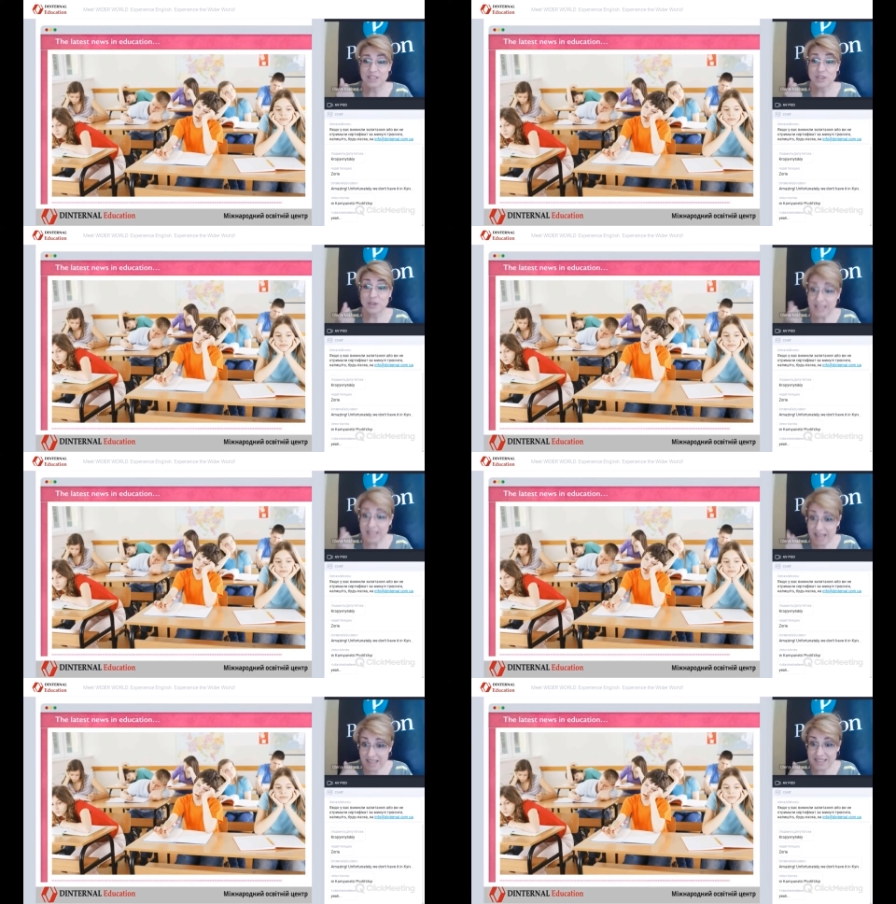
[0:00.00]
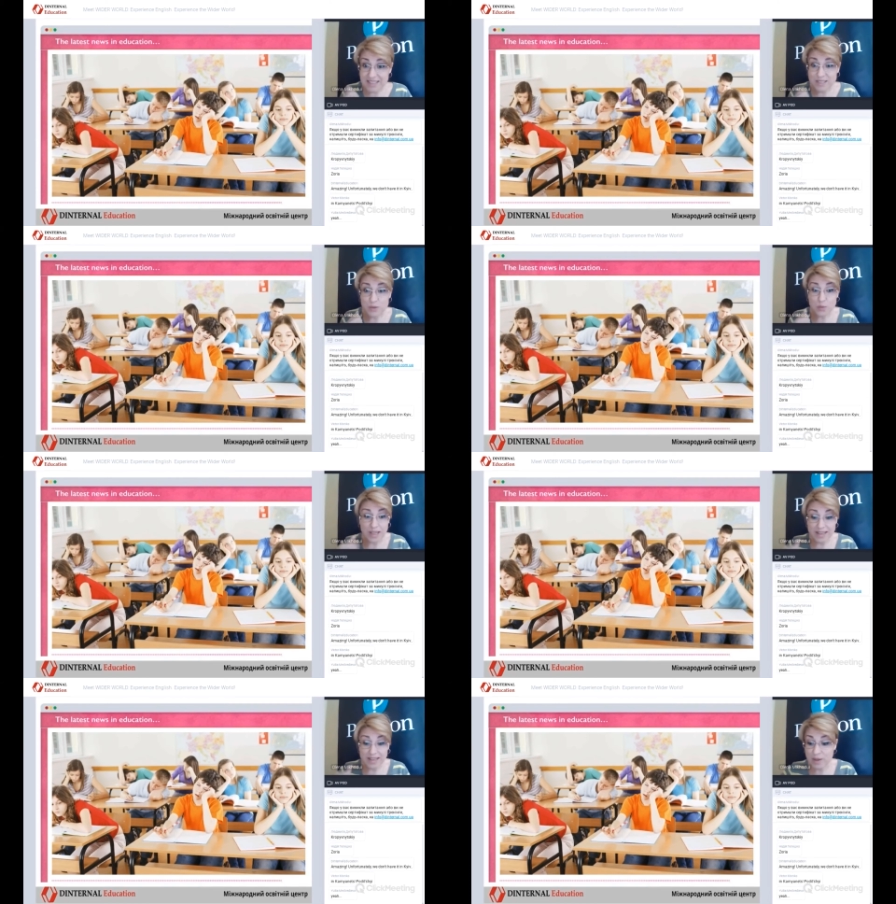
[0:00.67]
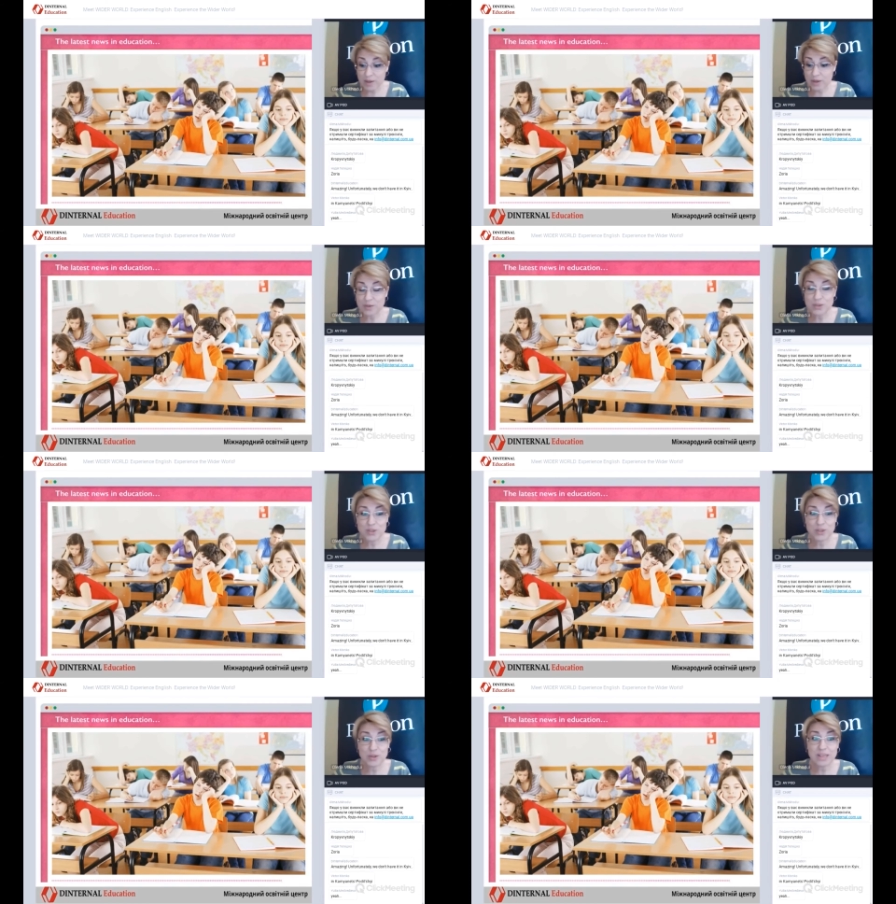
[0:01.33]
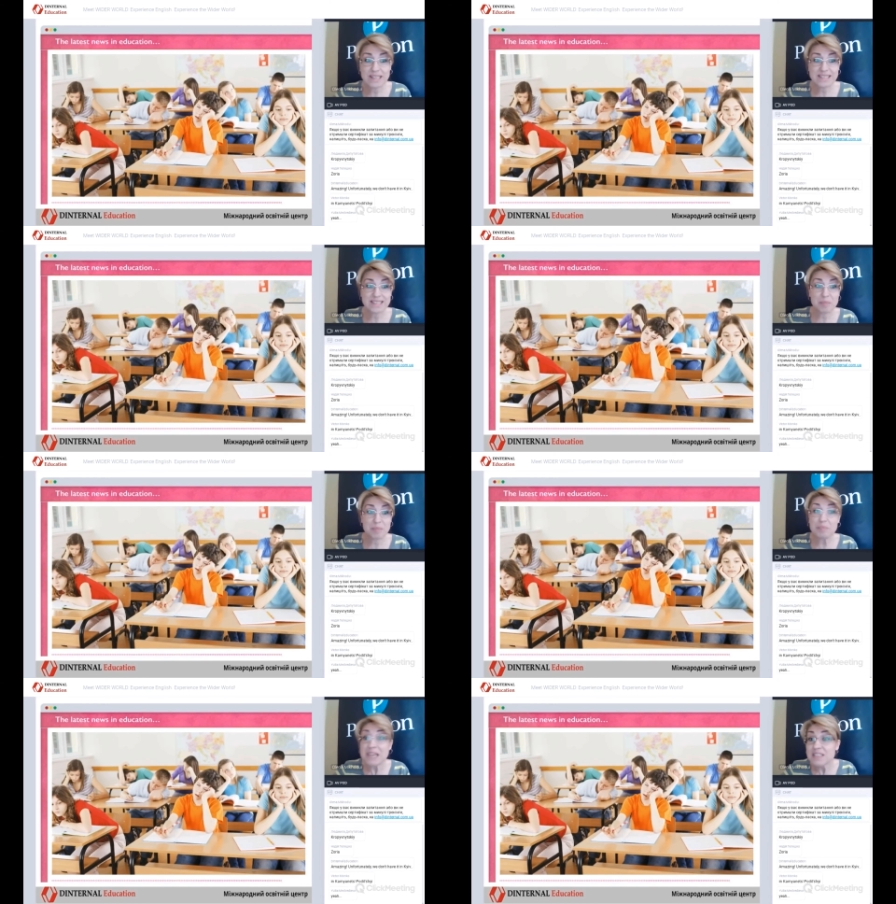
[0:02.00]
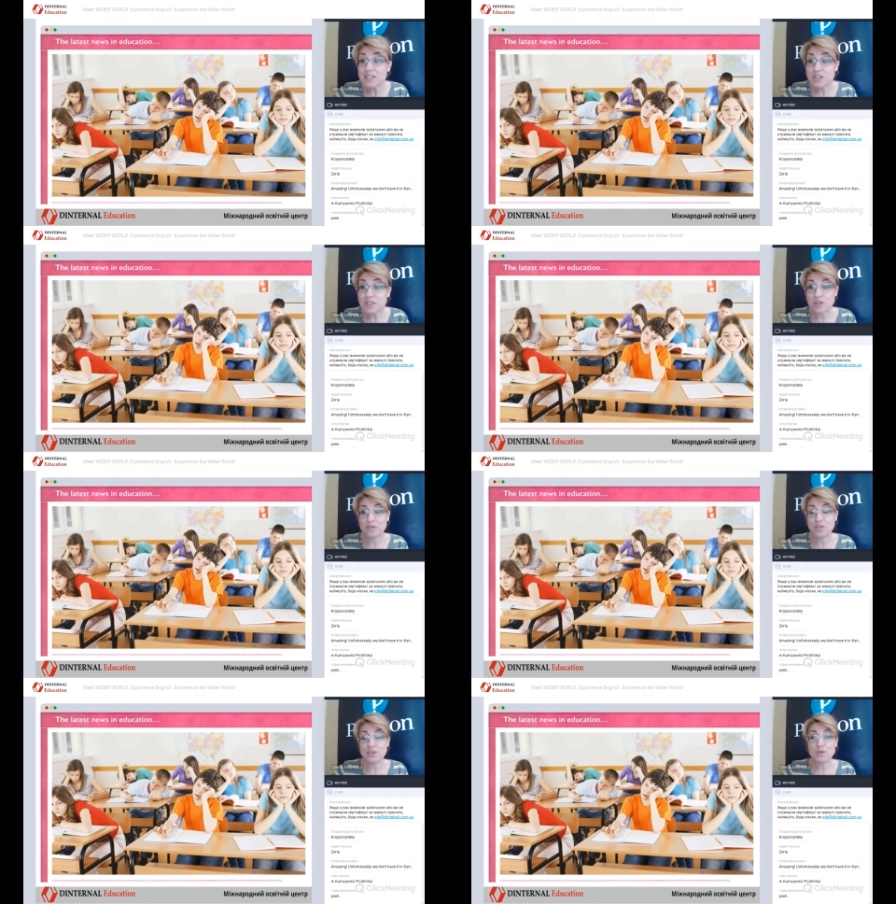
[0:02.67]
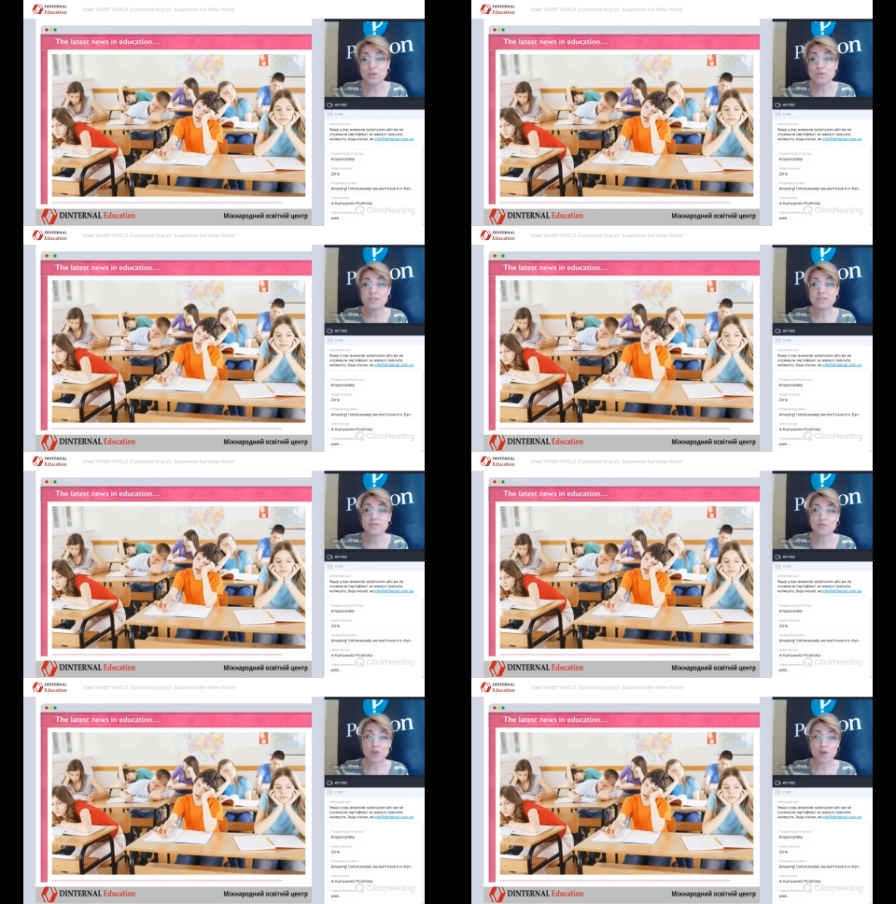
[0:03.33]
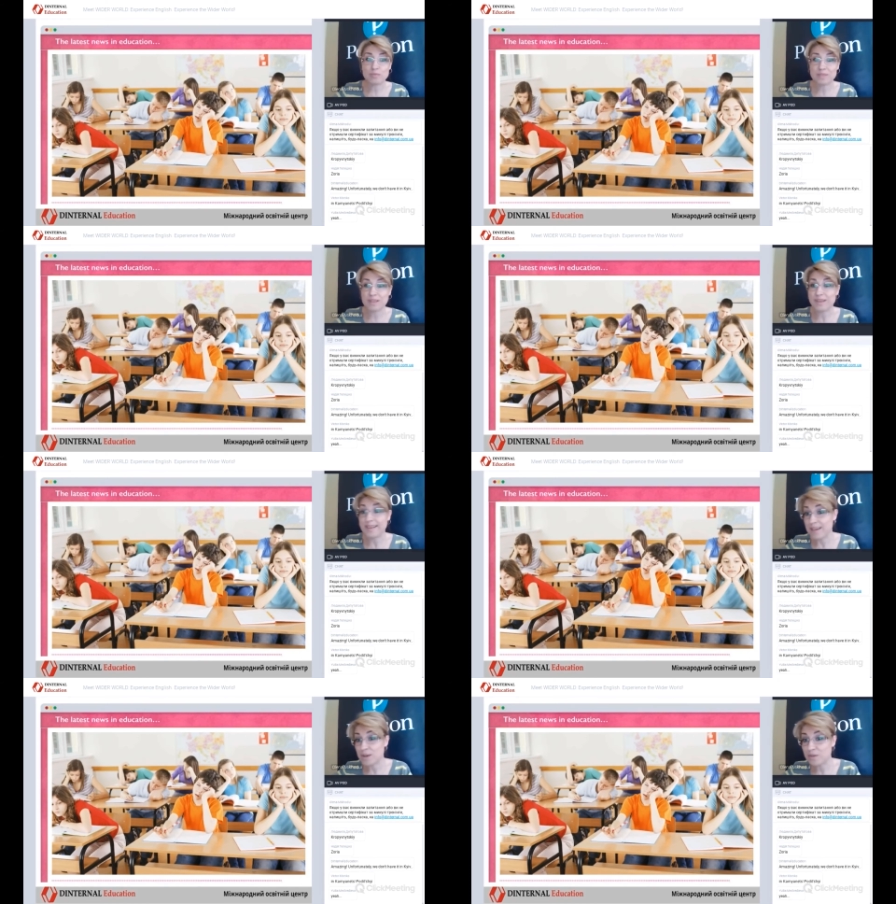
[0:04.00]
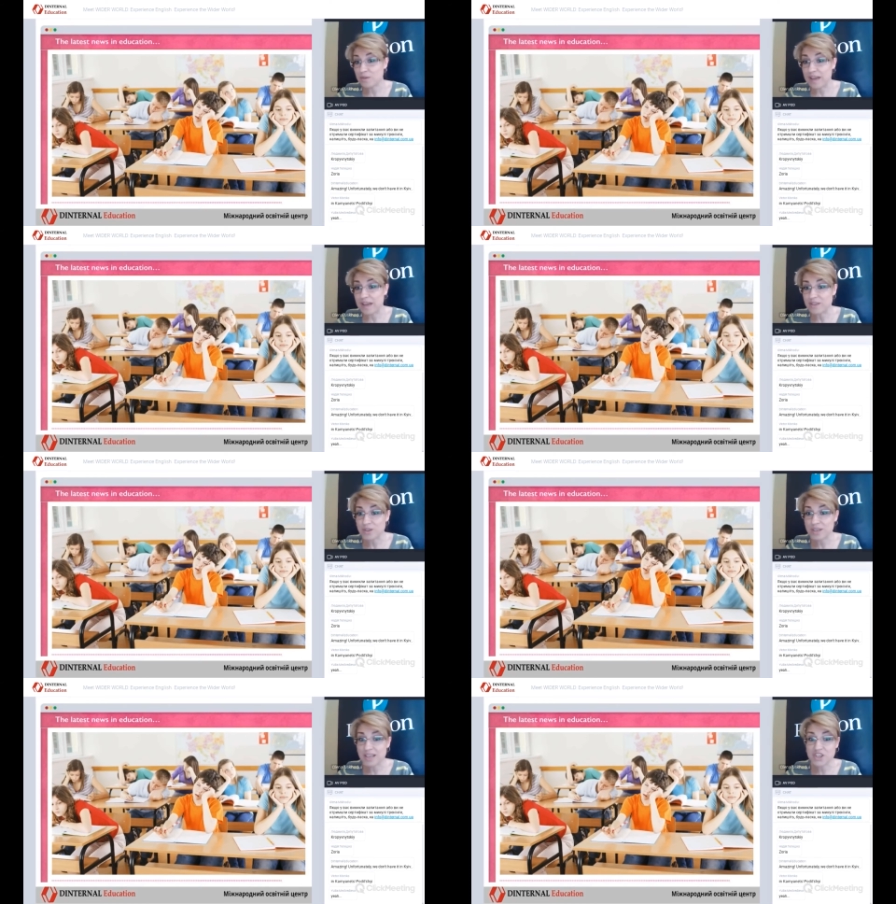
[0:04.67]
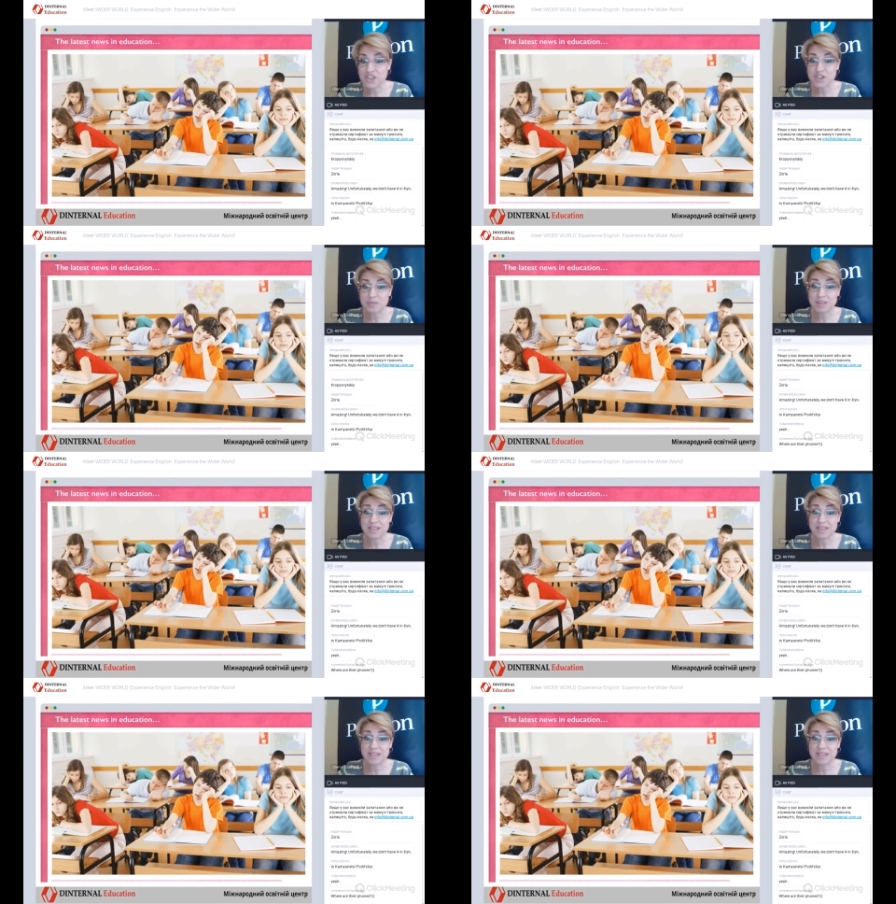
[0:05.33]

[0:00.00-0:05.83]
So yes, so we're now going to look at some pieces of news from the area of education,